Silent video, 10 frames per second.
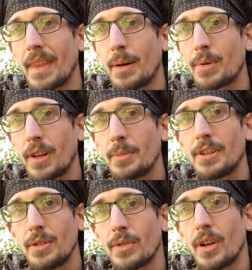probably be
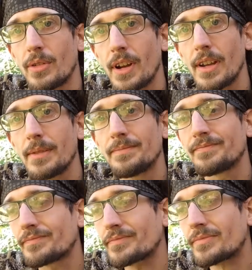doing all right.
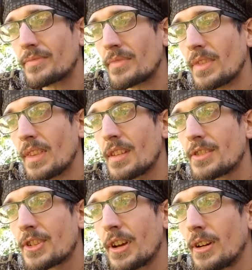
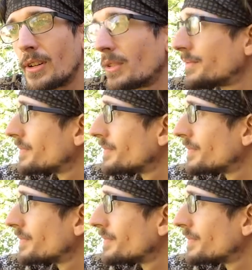So